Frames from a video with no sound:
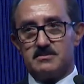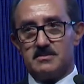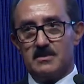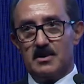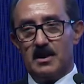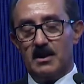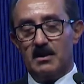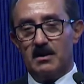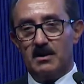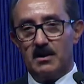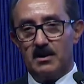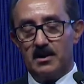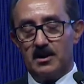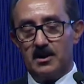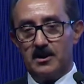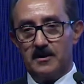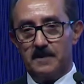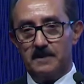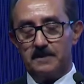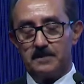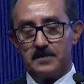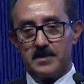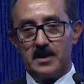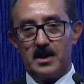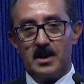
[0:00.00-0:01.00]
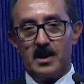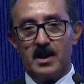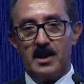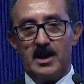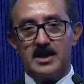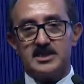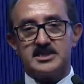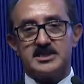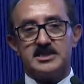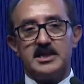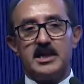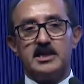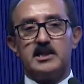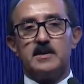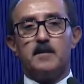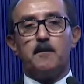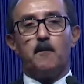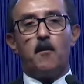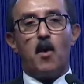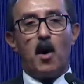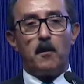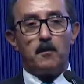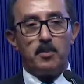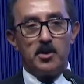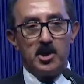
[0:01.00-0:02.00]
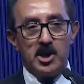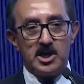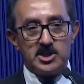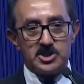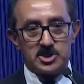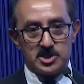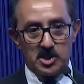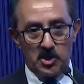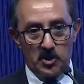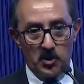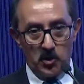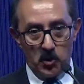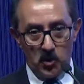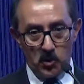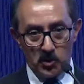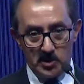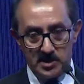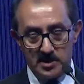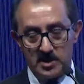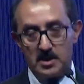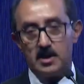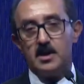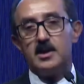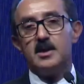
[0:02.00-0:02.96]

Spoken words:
let's say, the population growth,